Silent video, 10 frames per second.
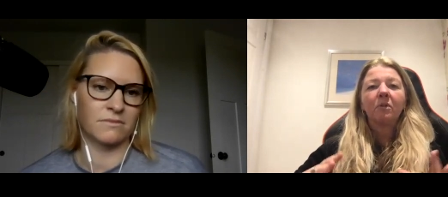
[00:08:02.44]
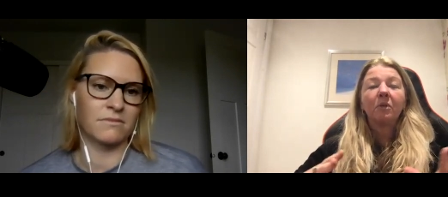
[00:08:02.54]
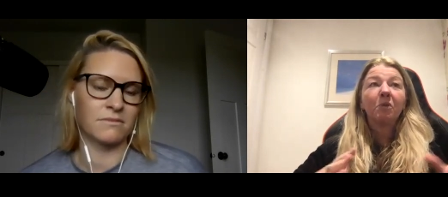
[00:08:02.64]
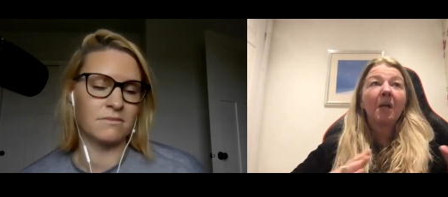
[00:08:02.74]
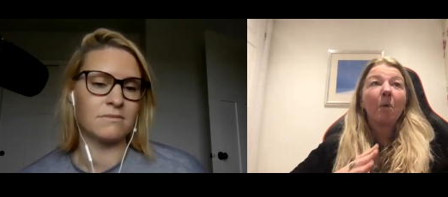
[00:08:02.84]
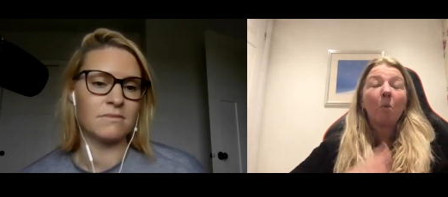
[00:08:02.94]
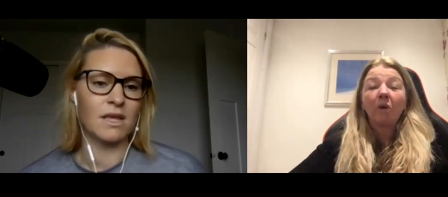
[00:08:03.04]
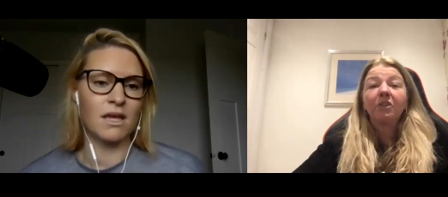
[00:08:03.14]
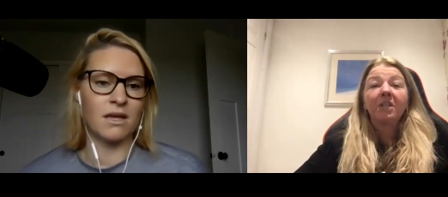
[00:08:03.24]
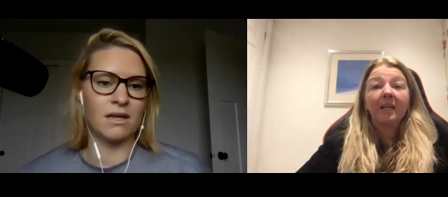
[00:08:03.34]
Speaker 1: Was mm-hmm. it
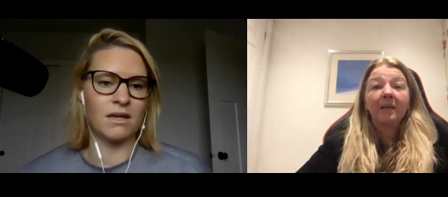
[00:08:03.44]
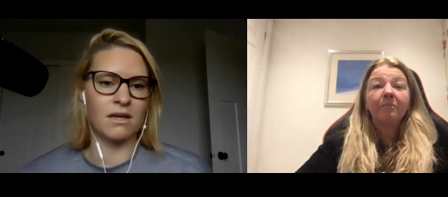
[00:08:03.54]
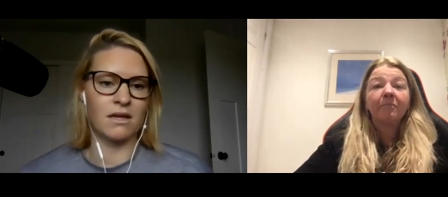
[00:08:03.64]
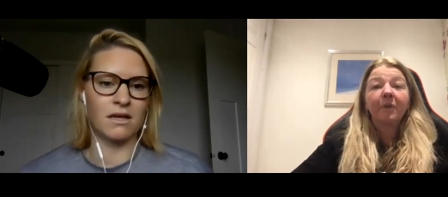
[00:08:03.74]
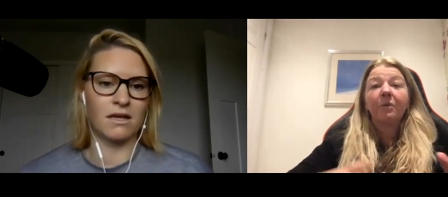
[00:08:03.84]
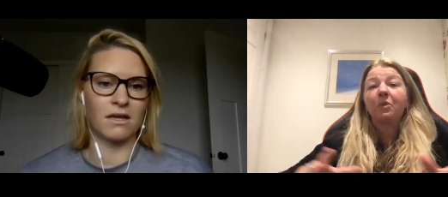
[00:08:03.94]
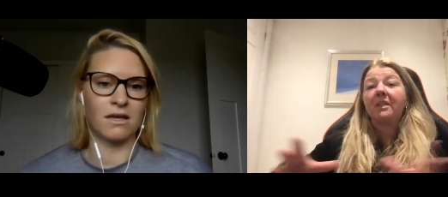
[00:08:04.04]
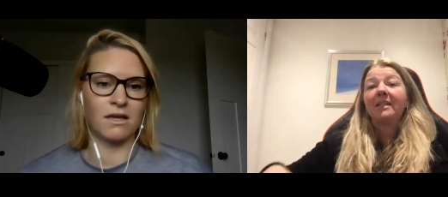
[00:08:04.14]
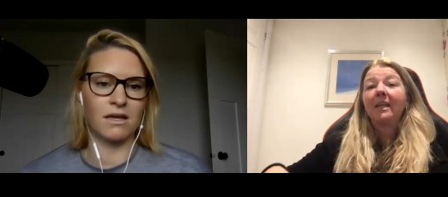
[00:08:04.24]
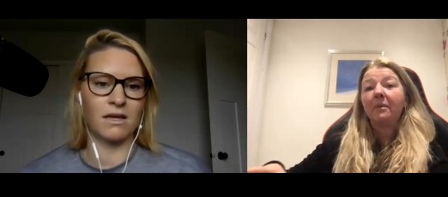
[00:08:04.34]
one team? Was
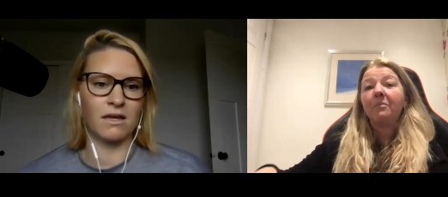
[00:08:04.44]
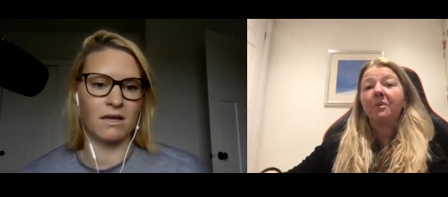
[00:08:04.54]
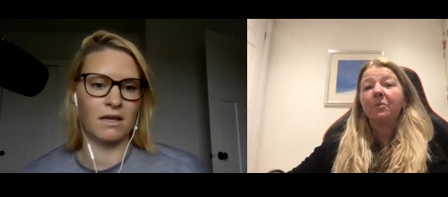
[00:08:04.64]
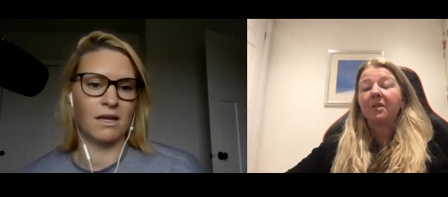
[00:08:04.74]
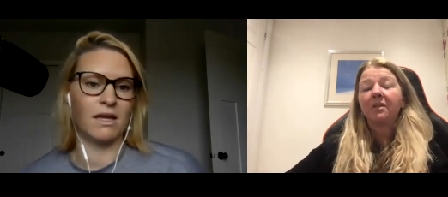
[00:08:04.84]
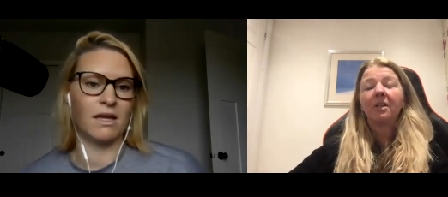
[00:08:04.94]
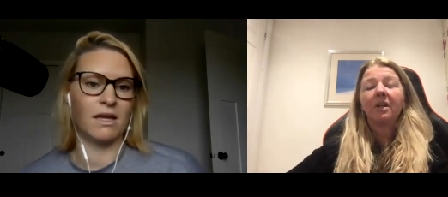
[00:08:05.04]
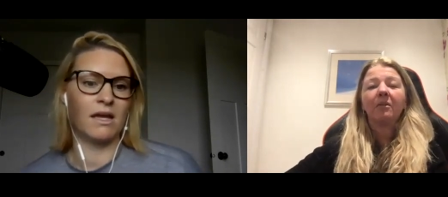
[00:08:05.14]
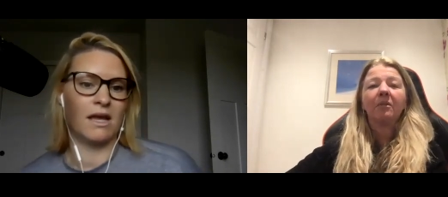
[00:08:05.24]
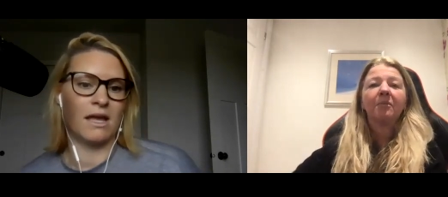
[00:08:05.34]
it teams? Was it you
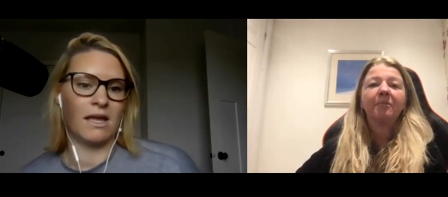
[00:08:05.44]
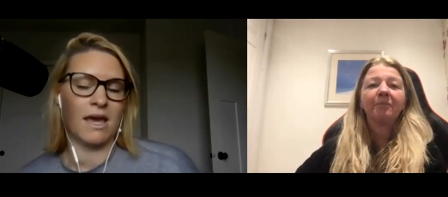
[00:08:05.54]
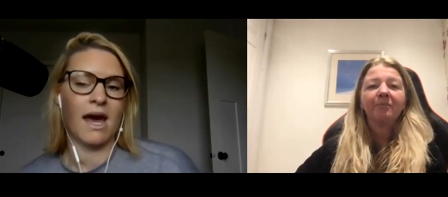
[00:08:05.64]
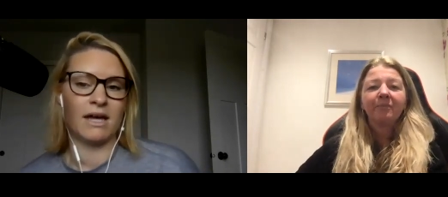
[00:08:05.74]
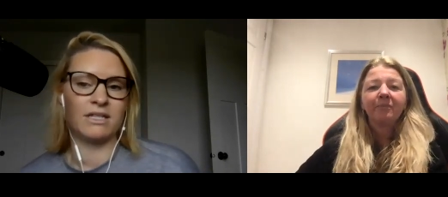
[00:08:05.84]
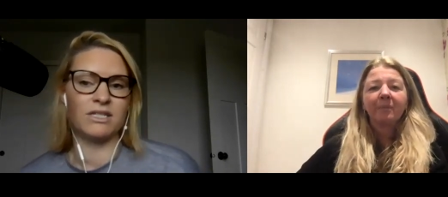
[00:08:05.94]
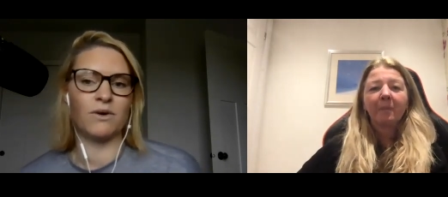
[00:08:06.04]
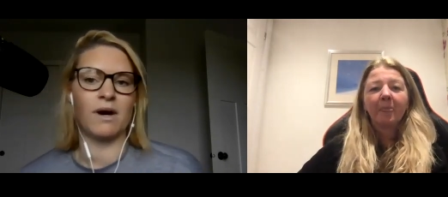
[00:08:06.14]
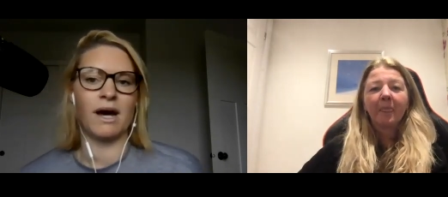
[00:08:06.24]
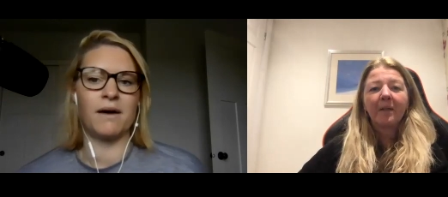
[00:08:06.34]
know?
Speaker 2: Yeah.
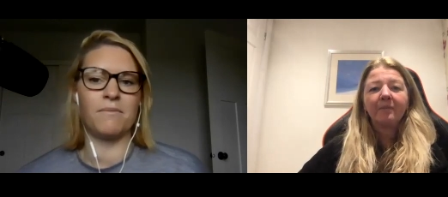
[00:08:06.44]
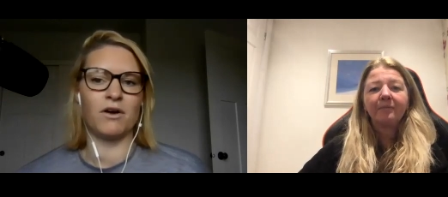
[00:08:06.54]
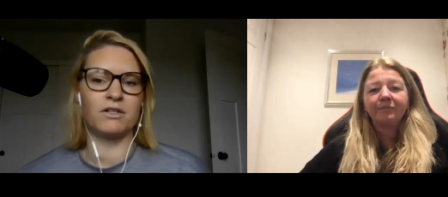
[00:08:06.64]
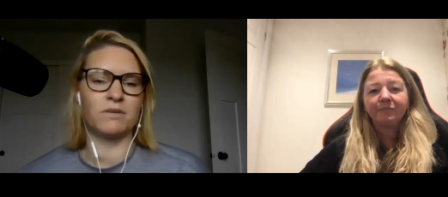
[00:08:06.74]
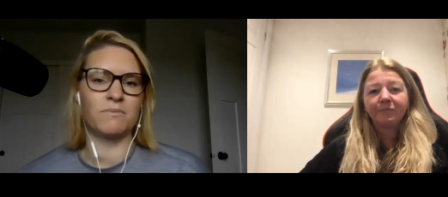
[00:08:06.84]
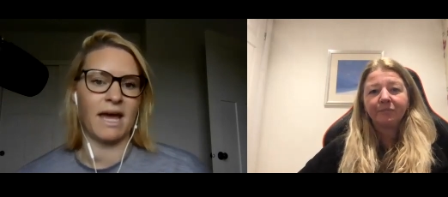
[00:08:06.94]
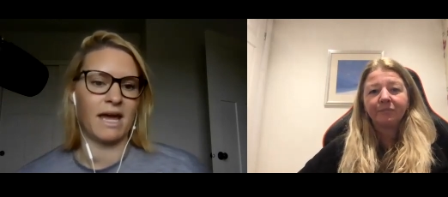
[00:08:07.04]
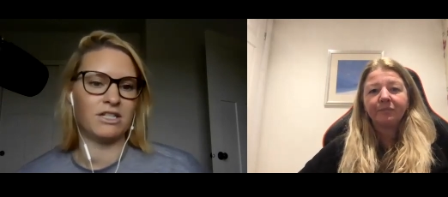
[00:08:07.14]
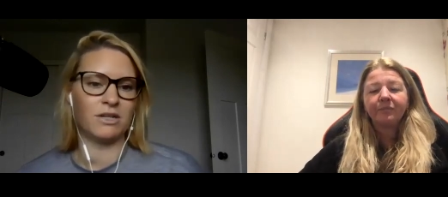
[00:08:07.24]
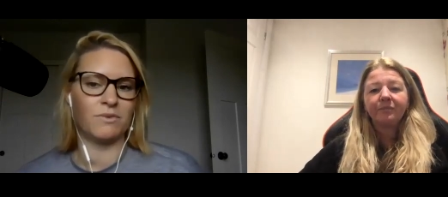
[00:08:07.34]
So, um, so my
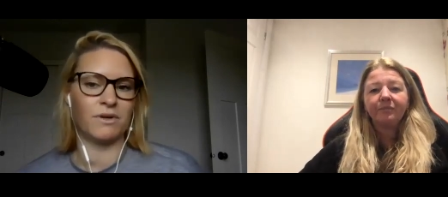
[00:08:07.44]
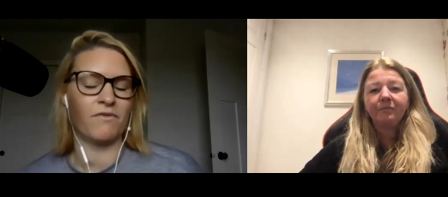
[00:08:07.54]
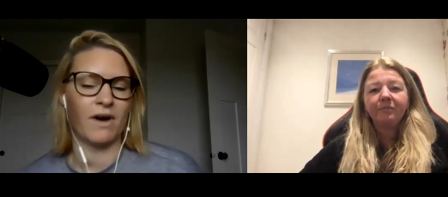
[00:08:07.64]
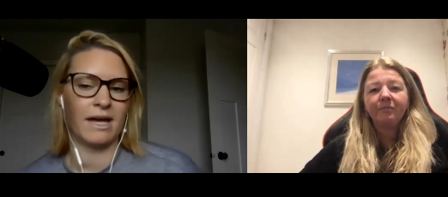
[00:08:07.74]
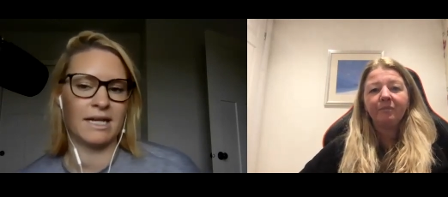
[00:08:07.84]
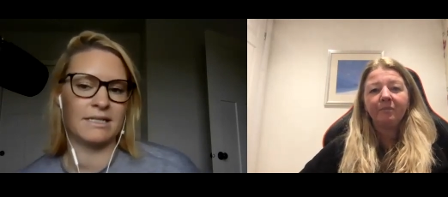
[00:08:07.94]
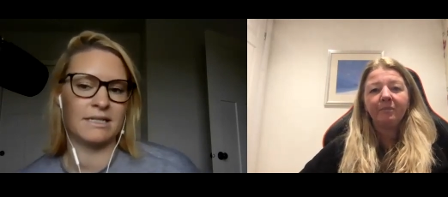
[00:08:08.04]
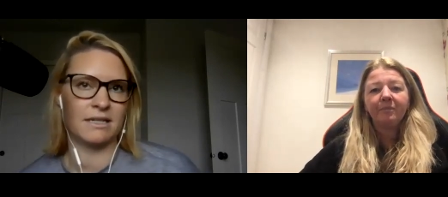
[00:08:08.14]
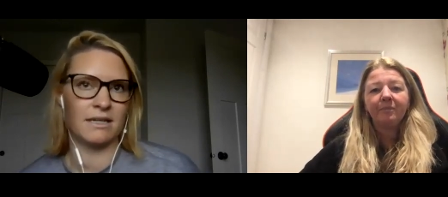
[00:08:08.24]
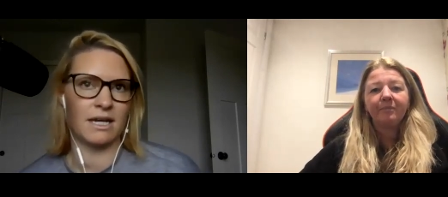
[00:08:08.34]
agent would find
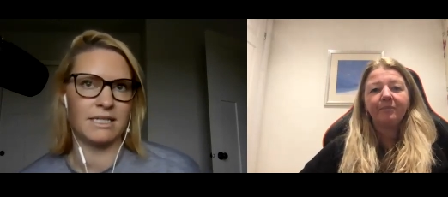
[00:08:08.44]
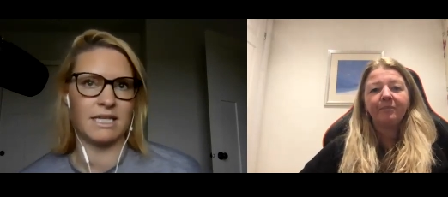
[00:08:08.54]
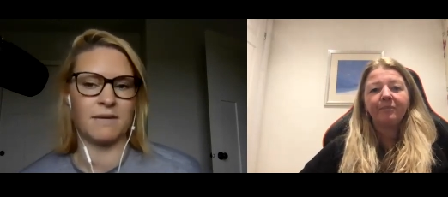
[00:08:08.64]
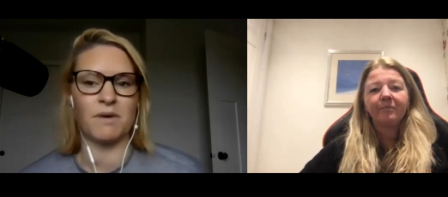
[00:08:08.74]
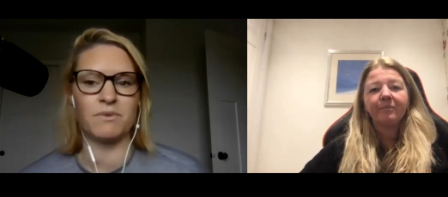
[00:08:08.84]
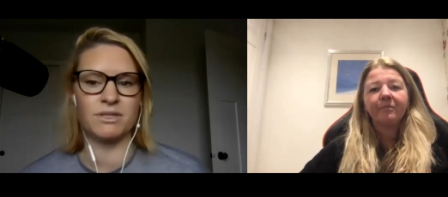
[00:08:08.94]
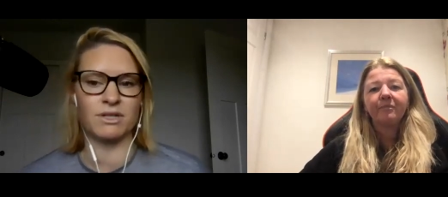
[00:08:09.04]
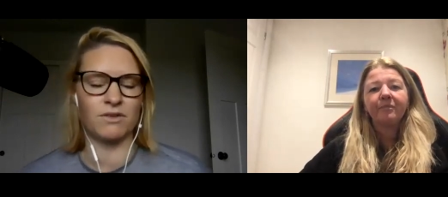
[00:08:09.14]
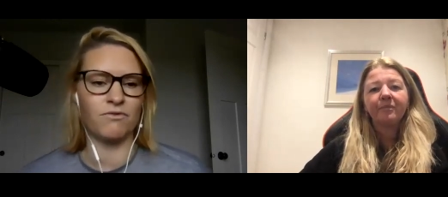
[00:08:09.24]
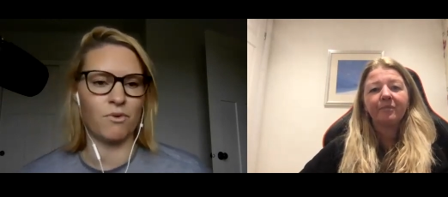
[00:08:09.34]
a team that was
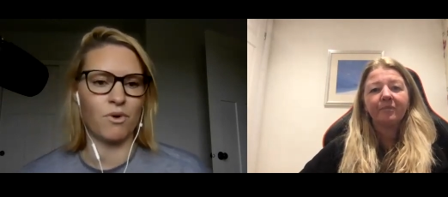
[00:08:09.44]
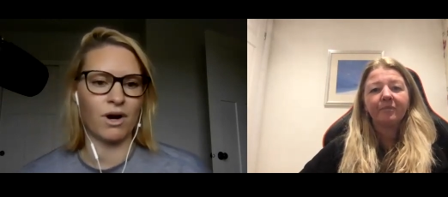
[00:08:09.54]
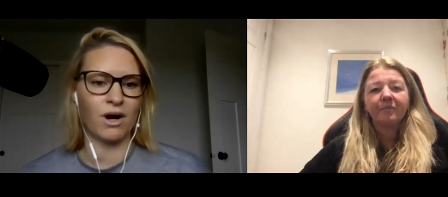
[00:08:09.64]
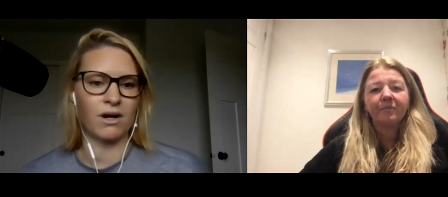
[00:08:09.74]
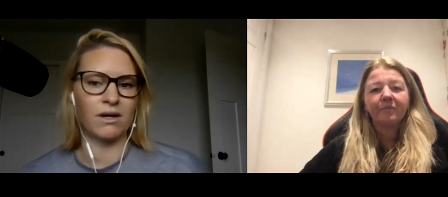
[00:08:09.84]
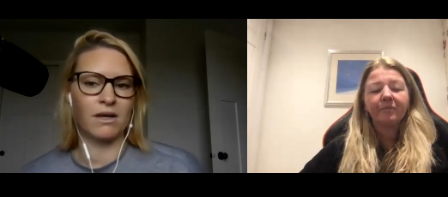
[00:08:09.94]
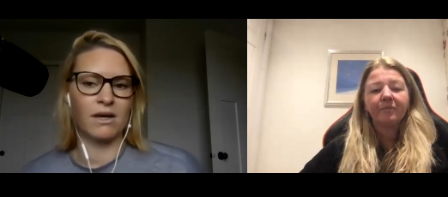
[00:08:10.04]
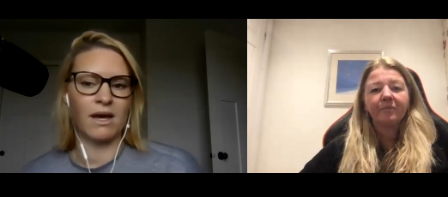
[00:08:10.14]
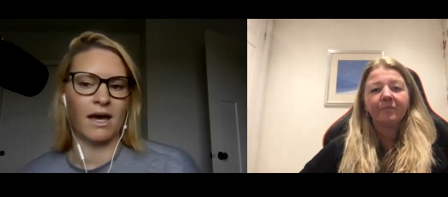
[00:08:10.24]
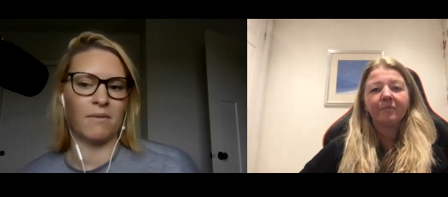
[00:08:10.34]
looking for
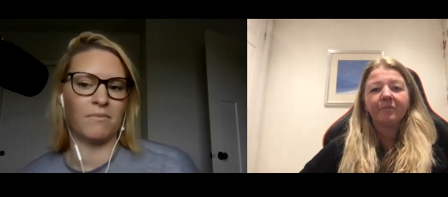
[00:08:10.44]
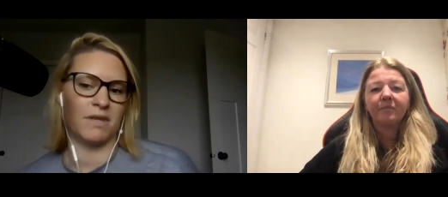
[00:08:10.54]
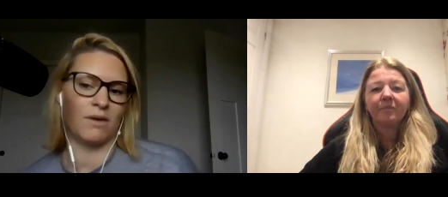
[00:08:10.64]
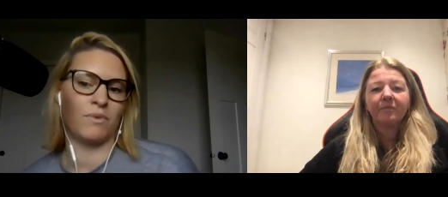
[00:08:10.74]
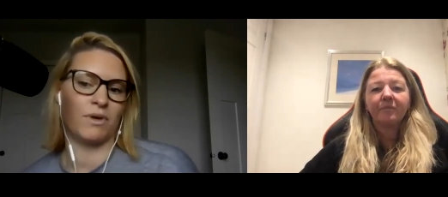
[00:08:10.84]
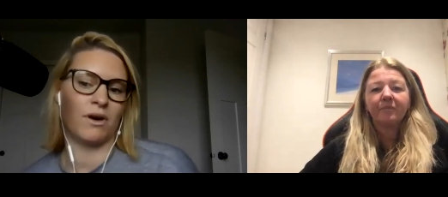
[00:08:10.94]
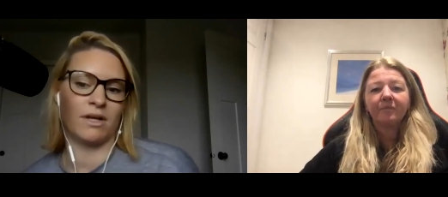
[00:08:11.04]
um, they, we call